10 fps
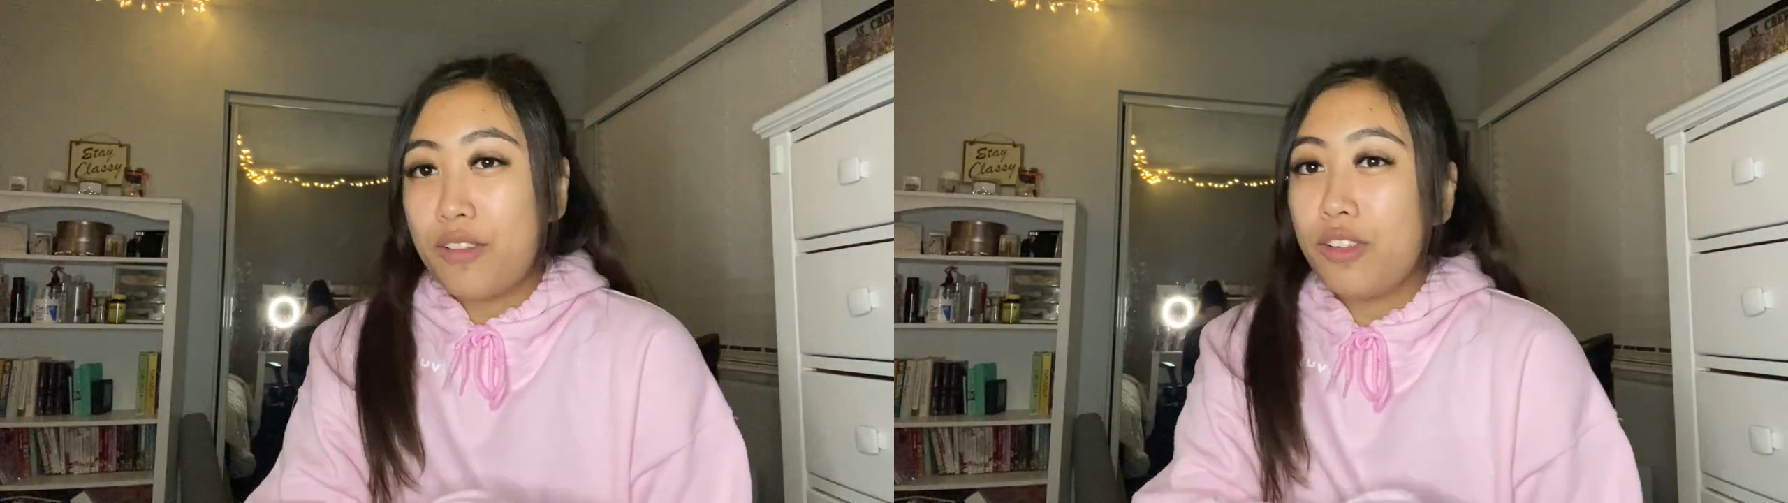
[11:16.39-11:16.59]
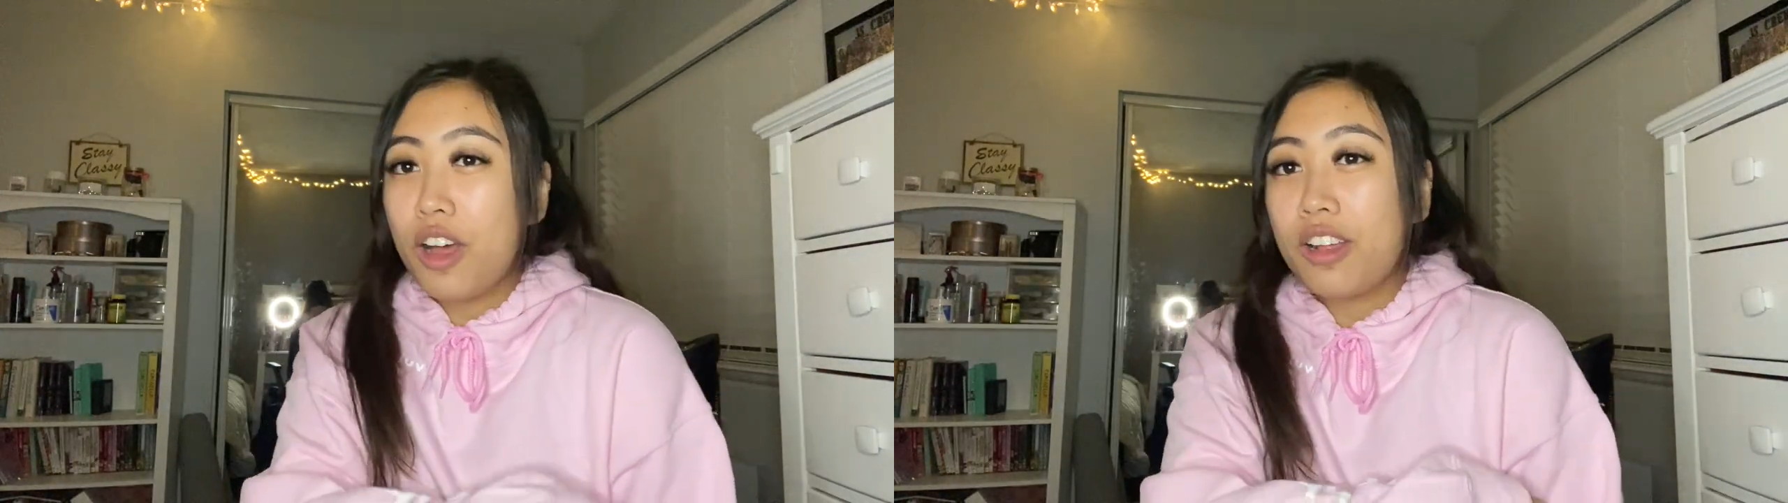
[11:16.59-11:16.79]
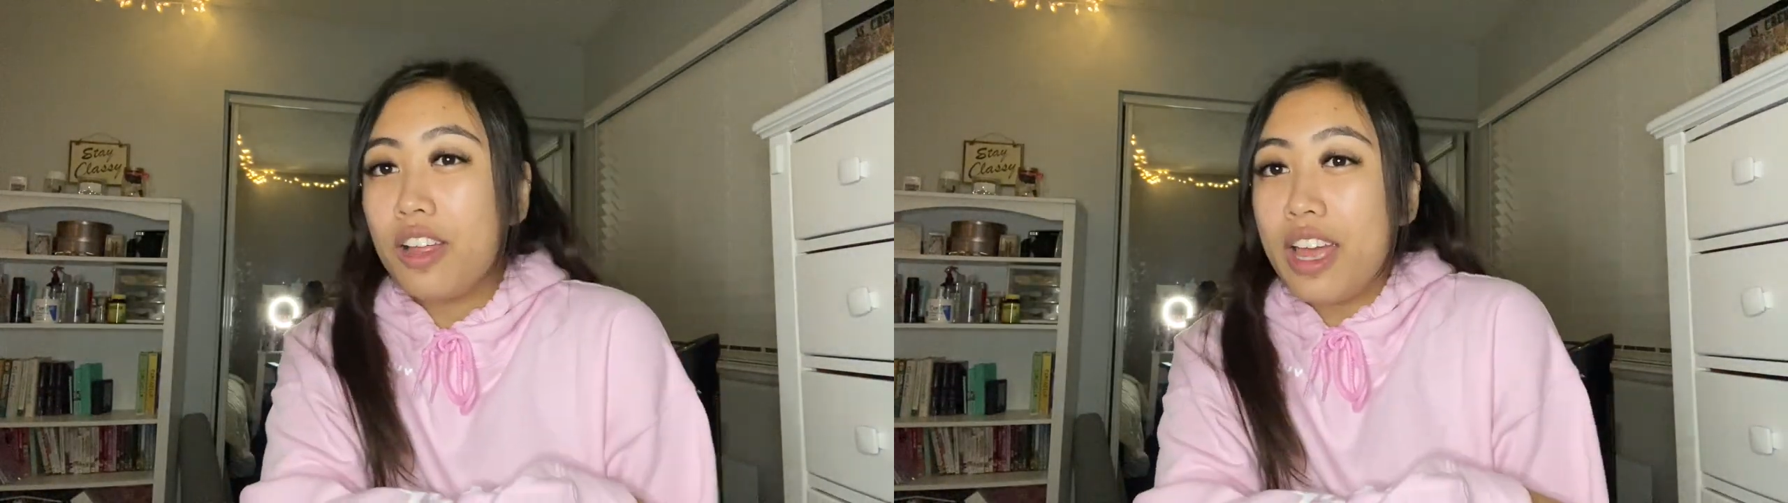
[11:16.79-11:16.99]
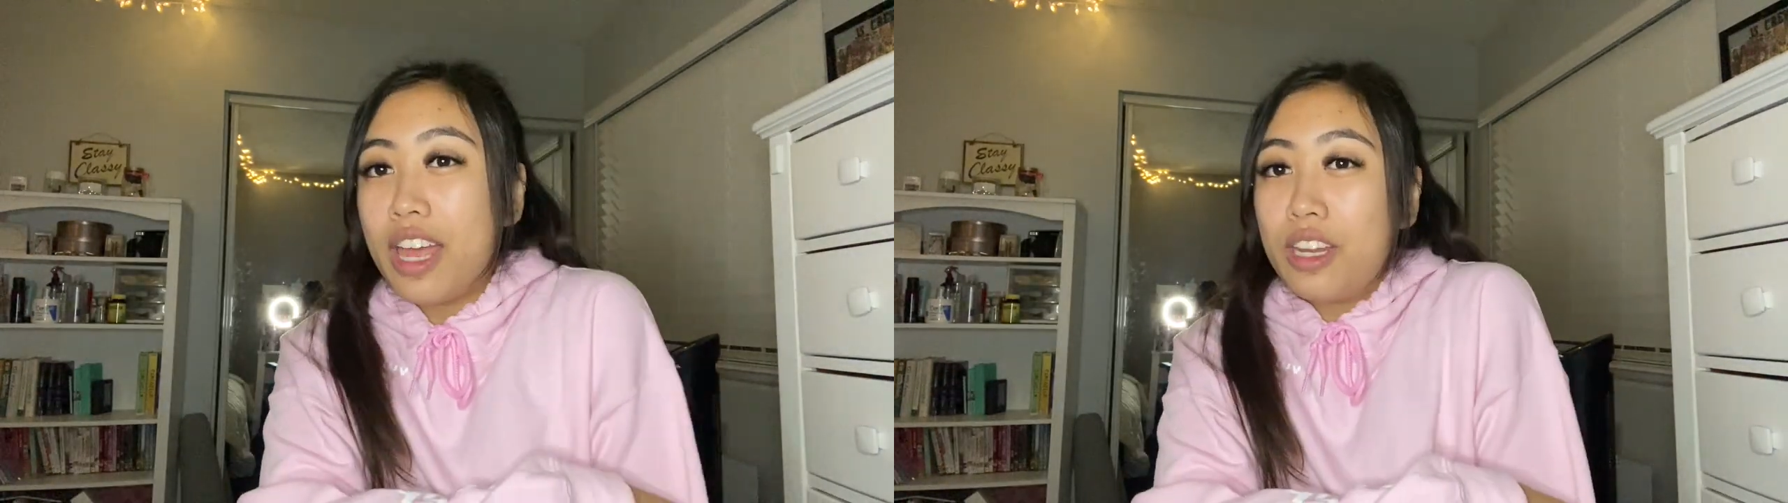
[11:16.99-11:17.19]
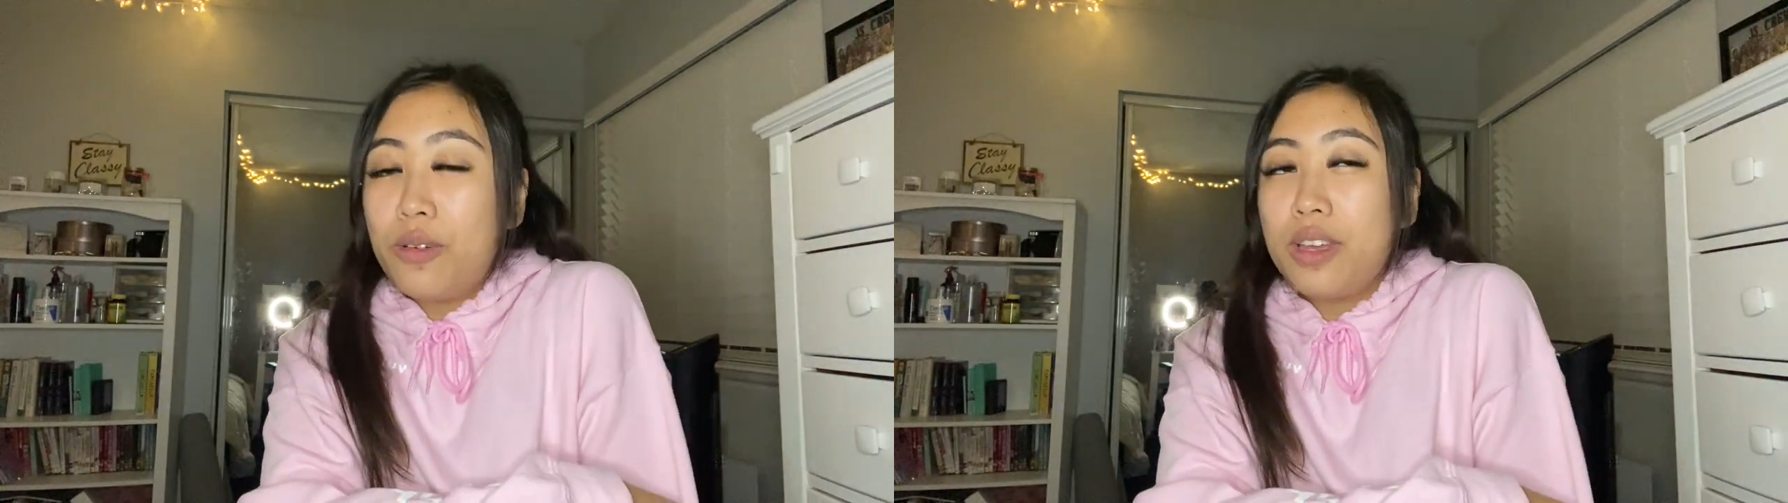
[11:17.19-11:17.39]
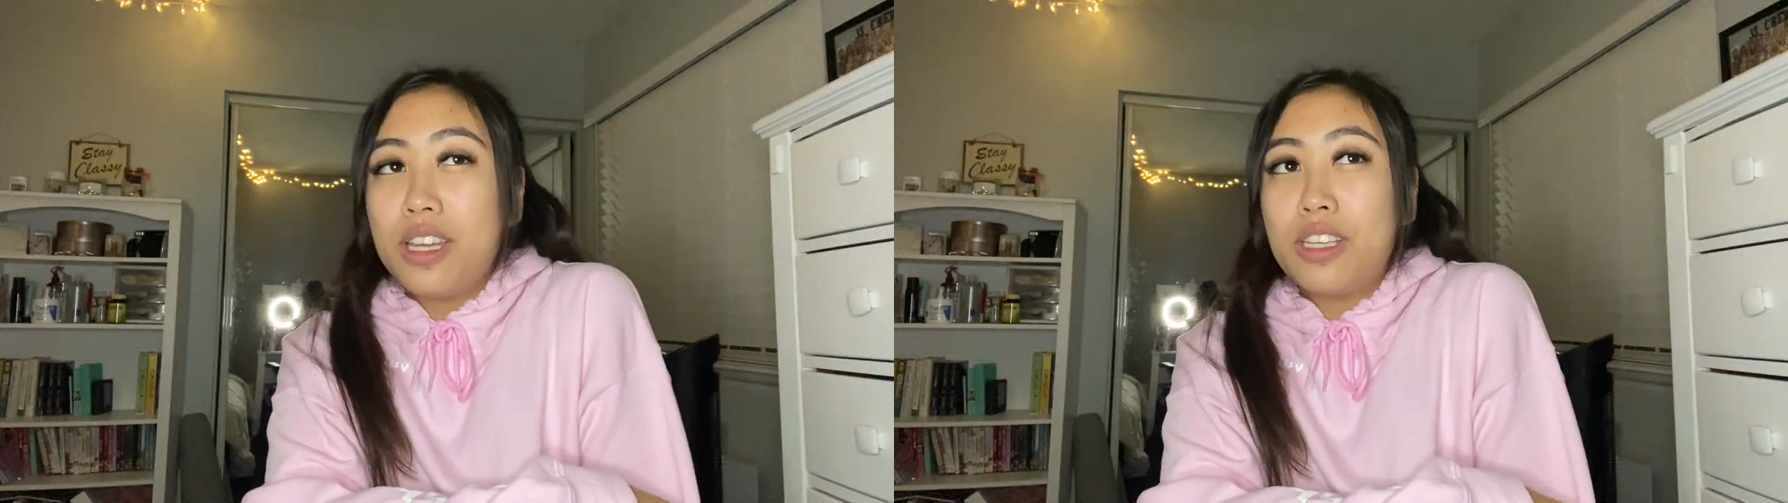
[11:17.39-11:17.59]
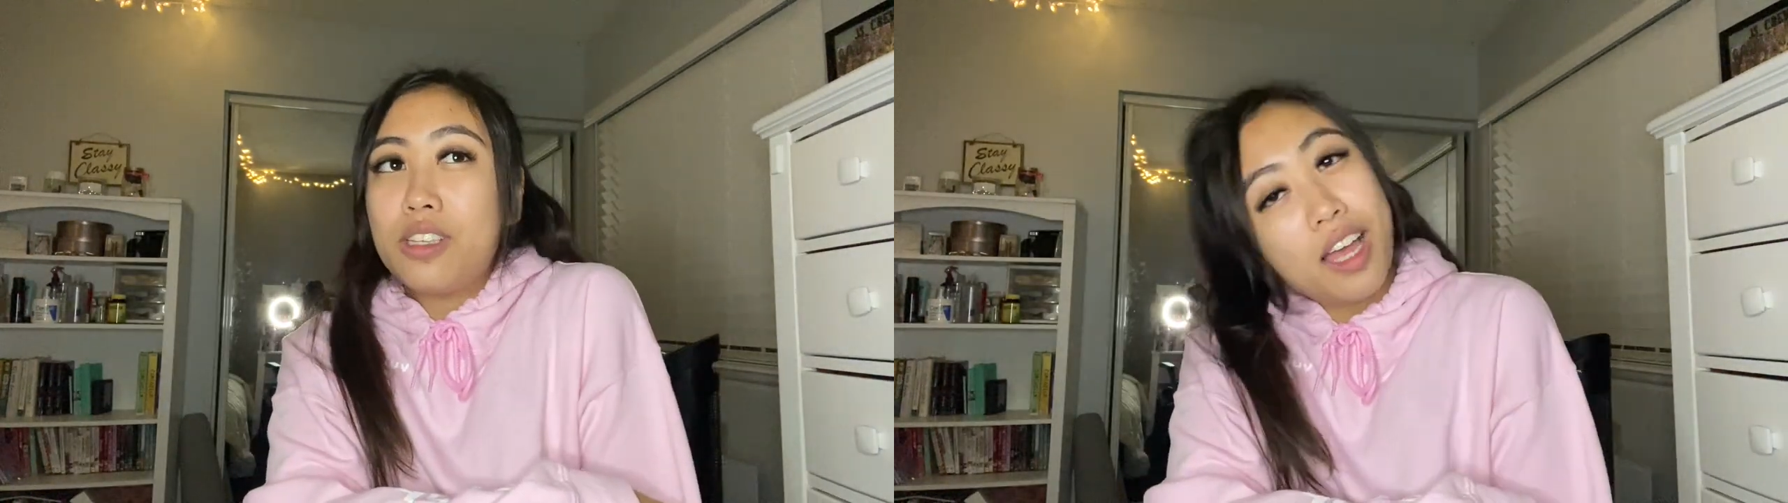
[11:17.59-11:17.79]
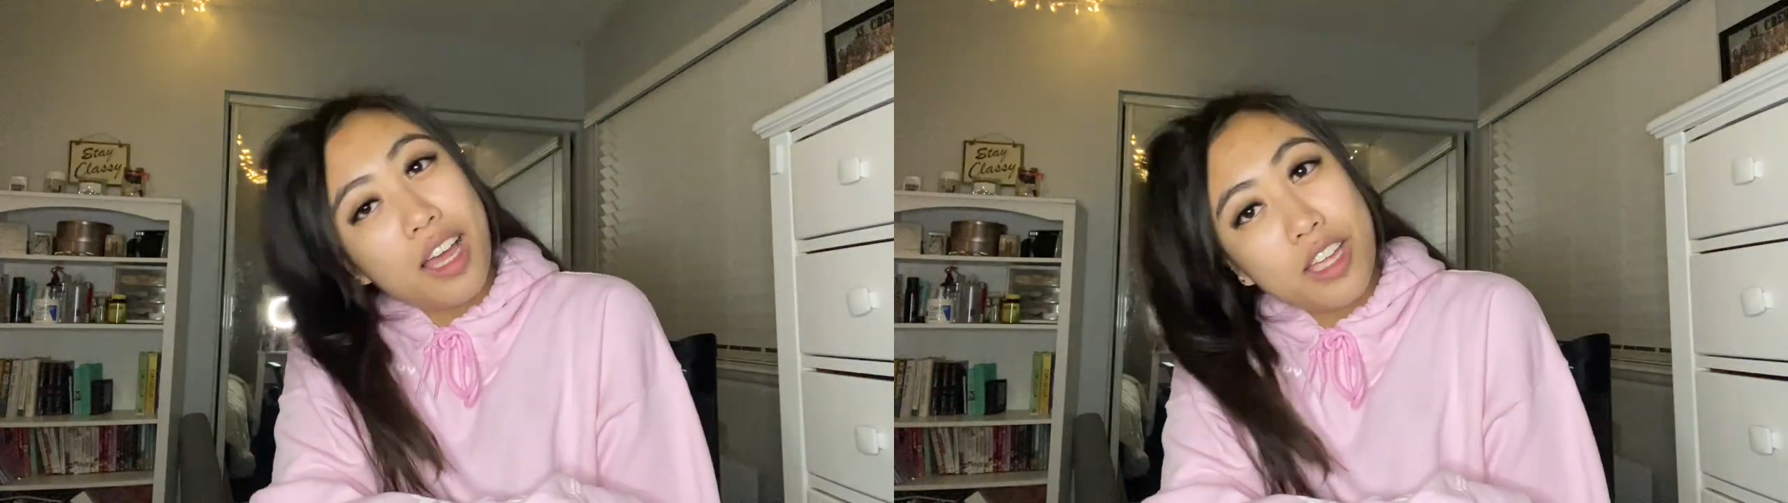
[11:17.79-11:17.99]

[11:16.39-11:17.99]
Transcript: I vlog a lot anyways.